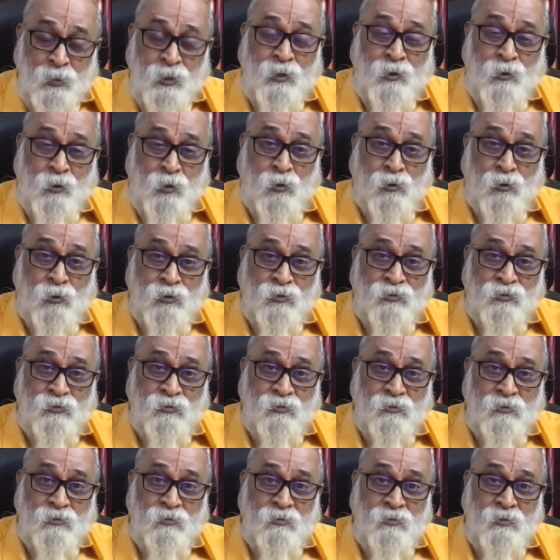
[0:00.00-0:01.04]
because
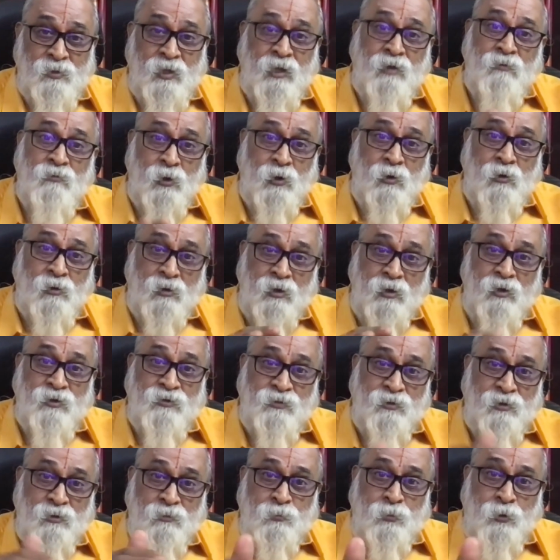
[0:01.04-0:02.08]
they will not
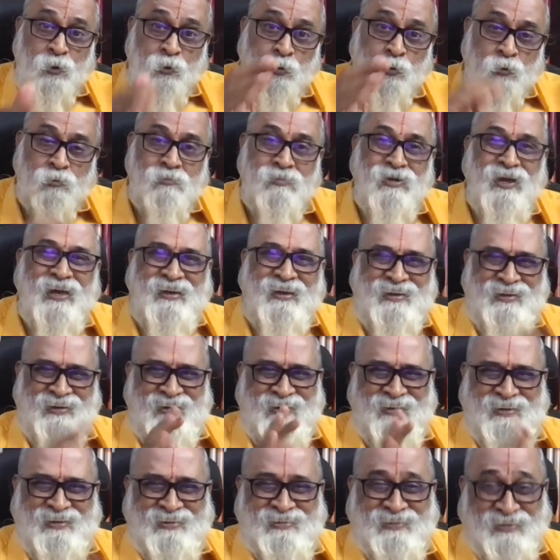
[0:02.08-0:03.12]
disturb you.
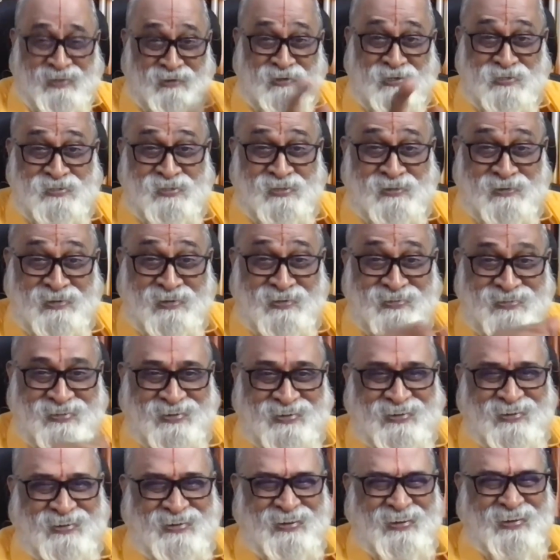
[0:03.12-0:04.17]
That is the
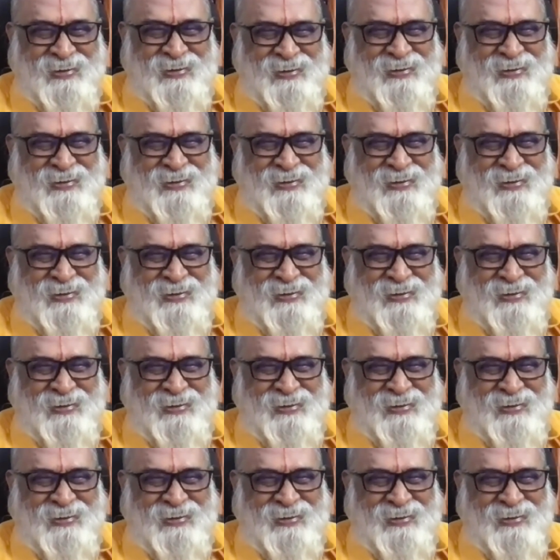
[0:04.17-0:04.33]
reason.